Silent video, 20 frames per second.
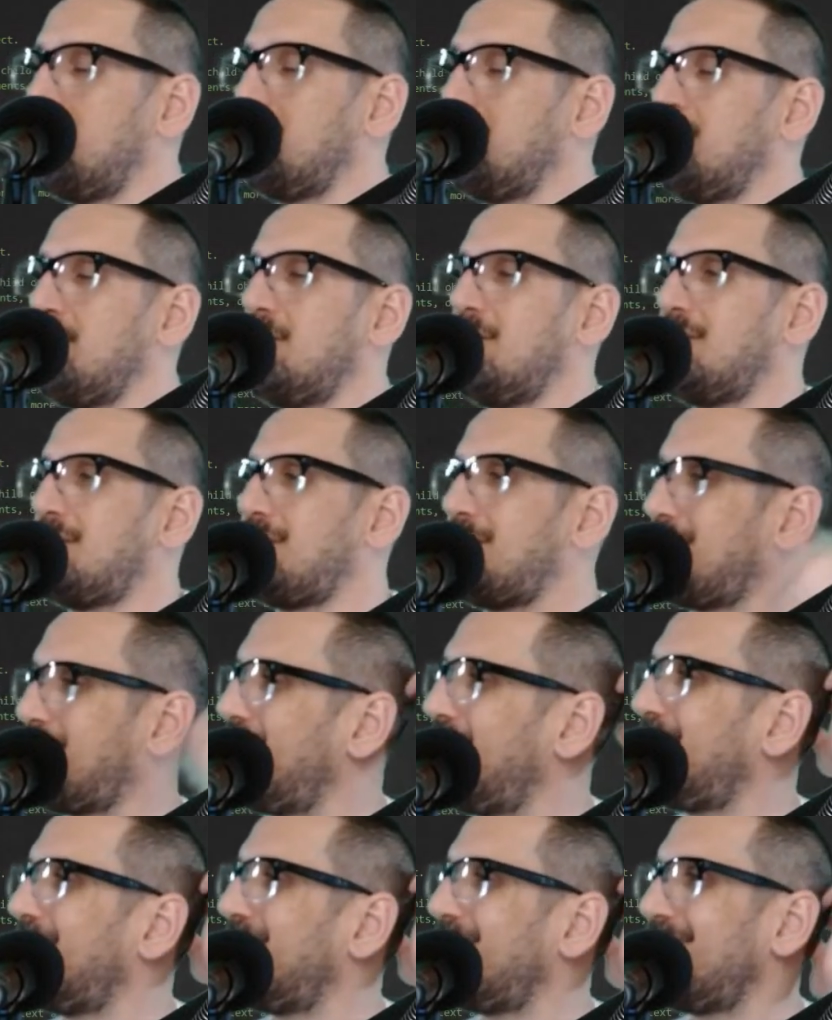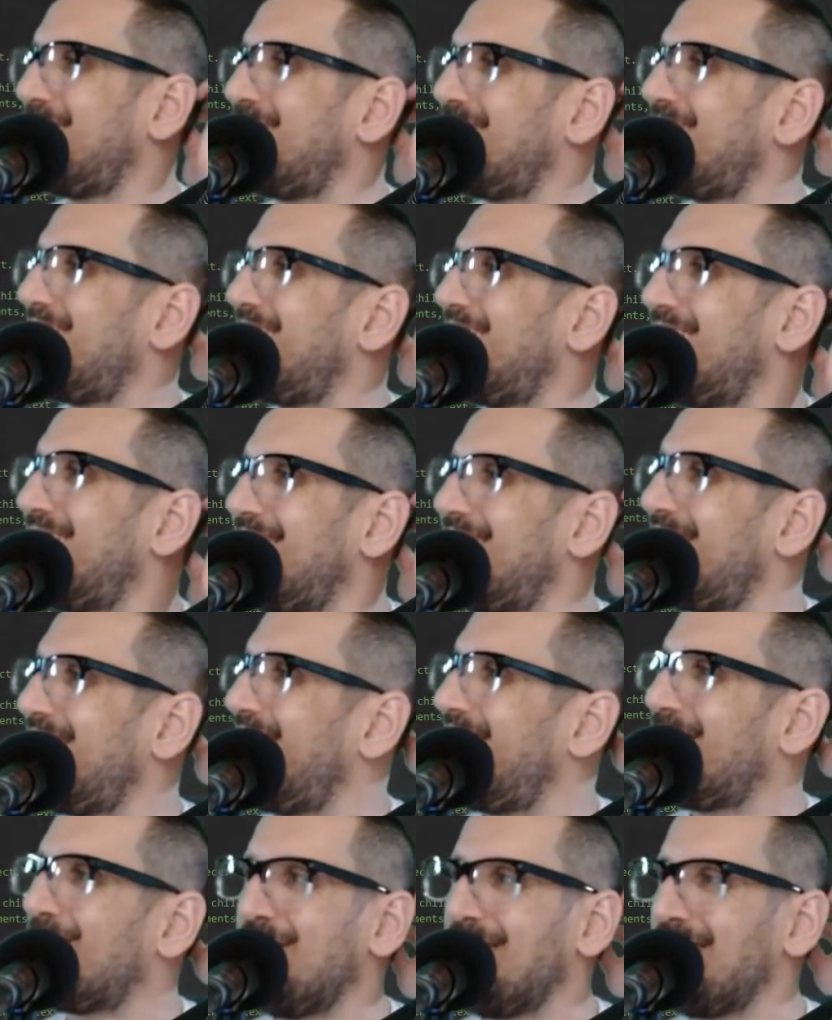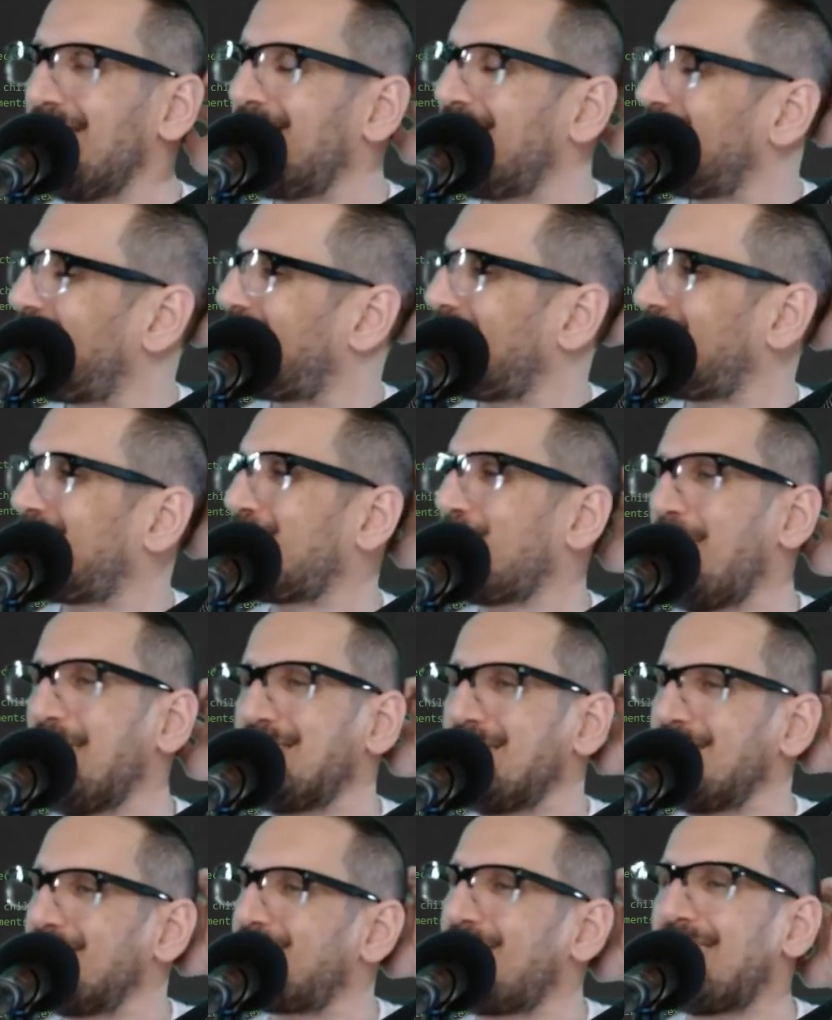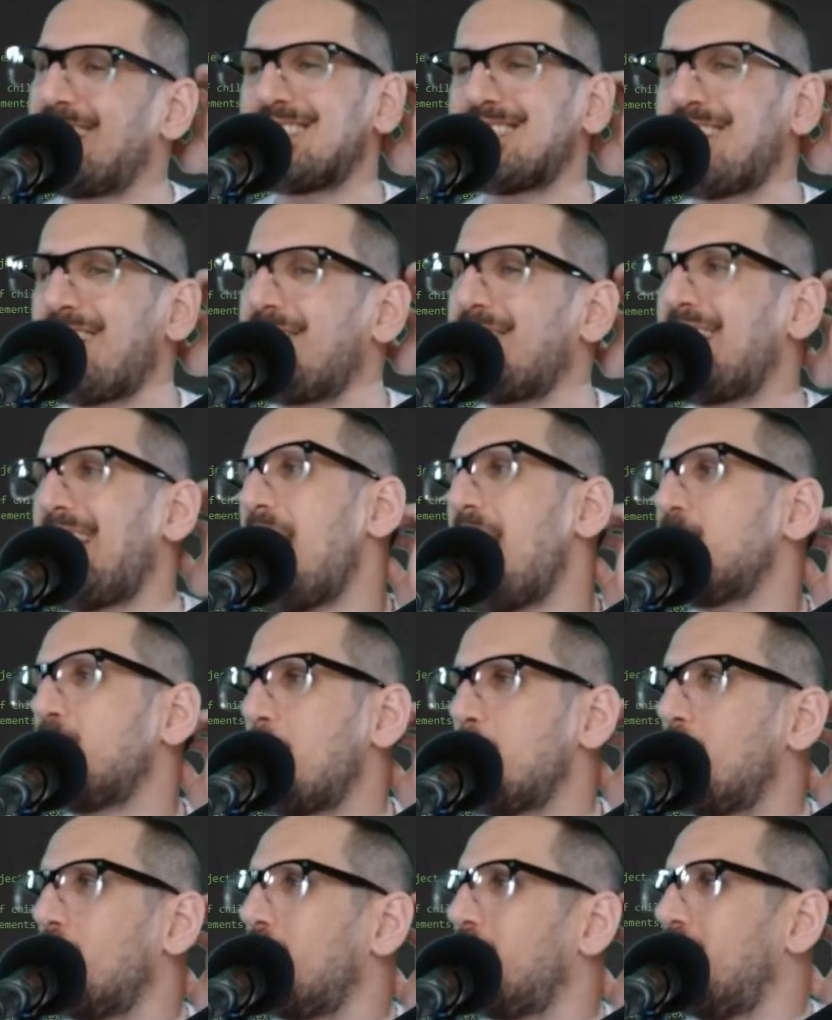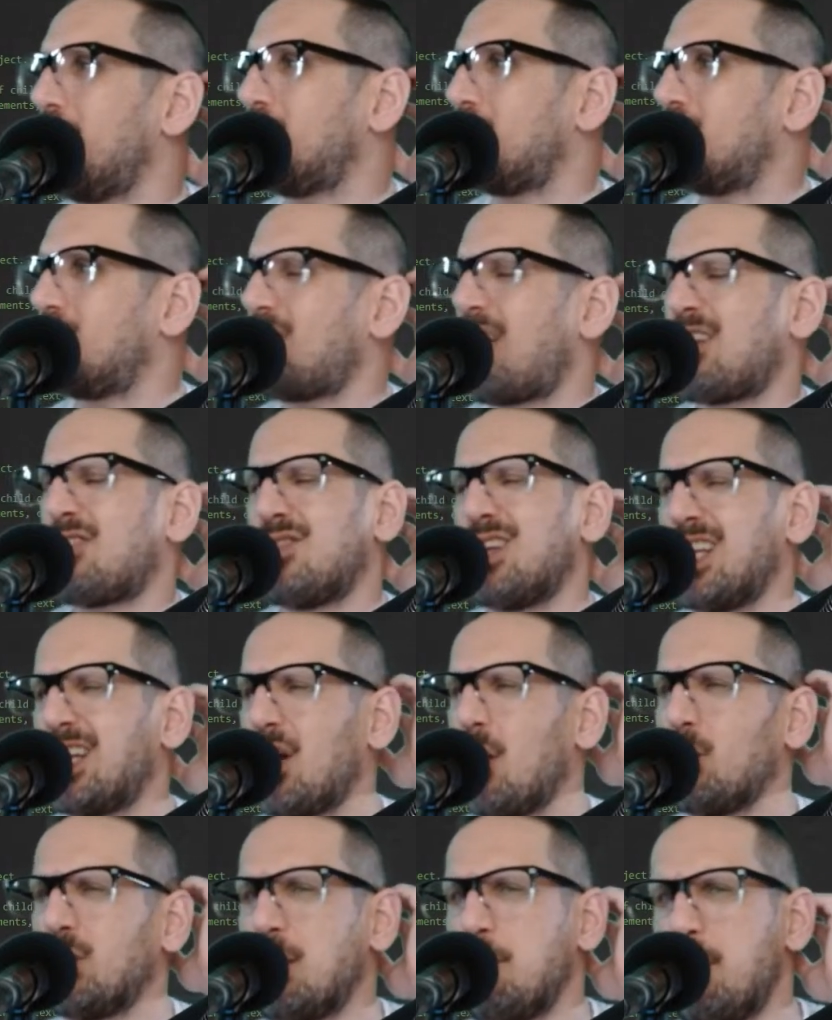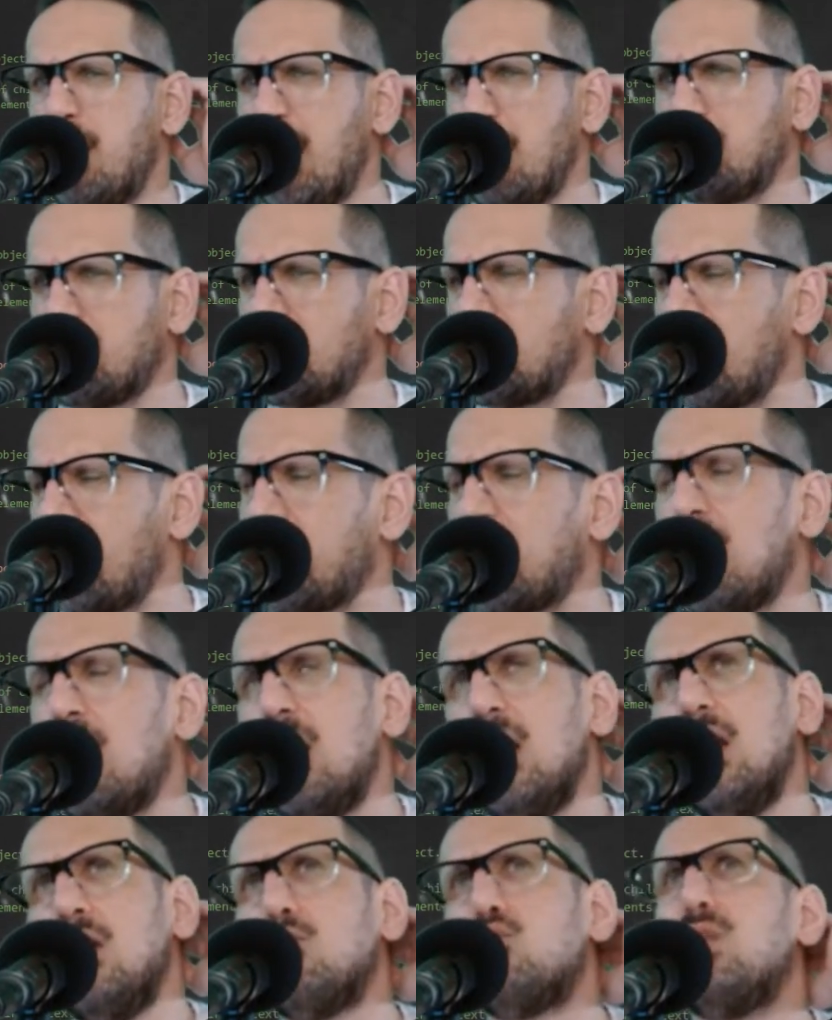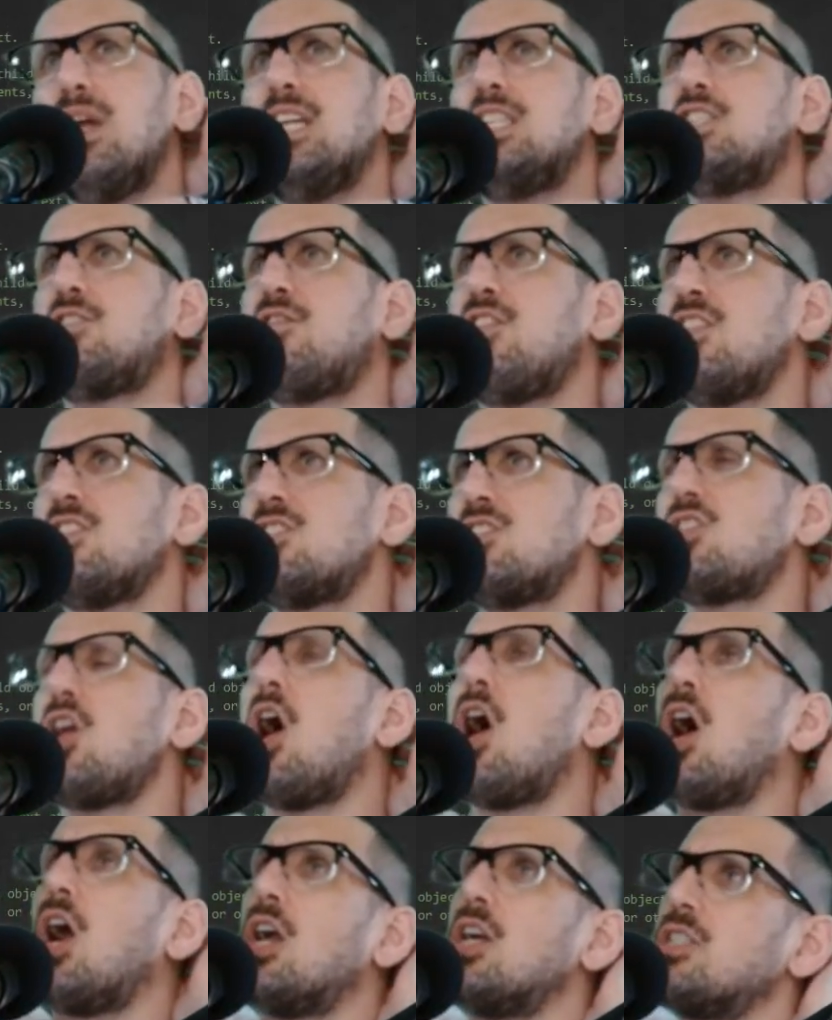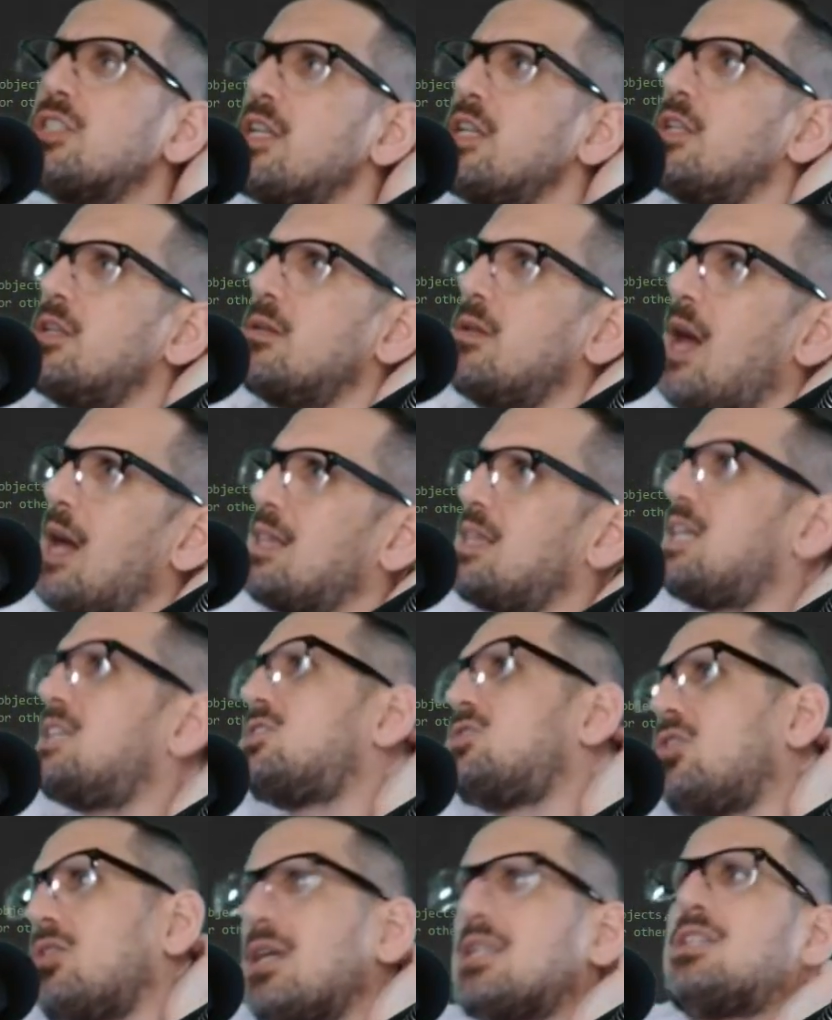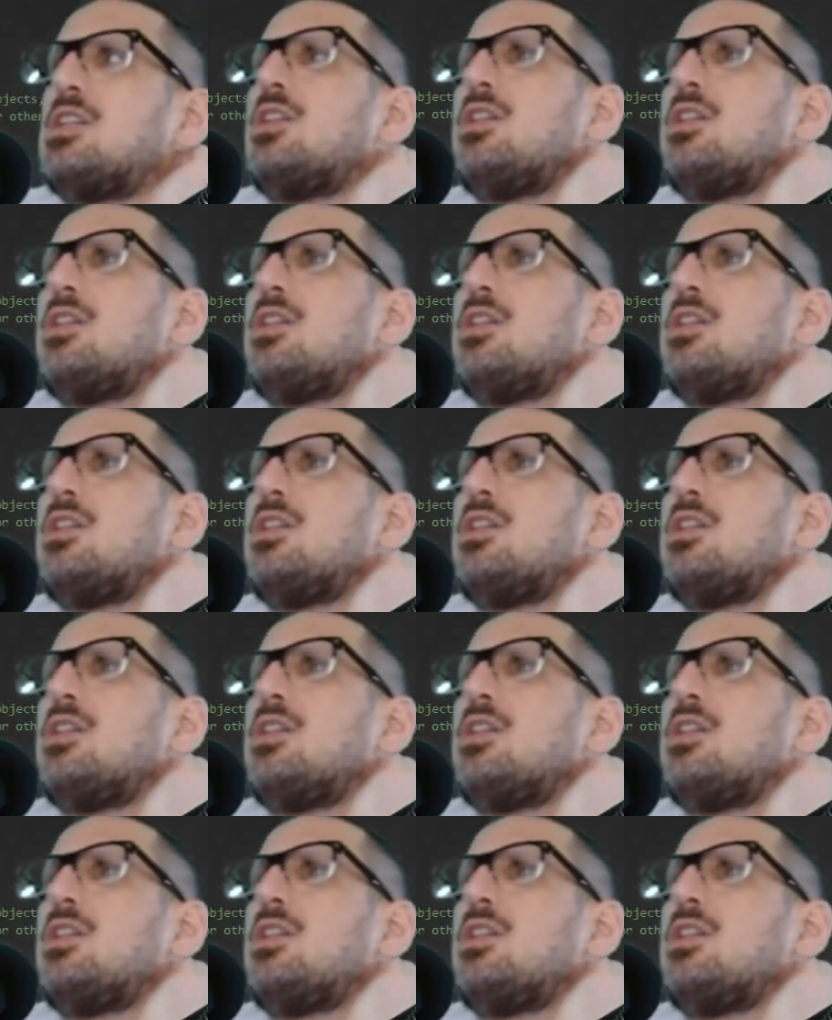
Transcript: just in a really good situation. So I guess I already have my motivation. So I don't really go with the memes. It's like, reach for the stars and at least you'll get to the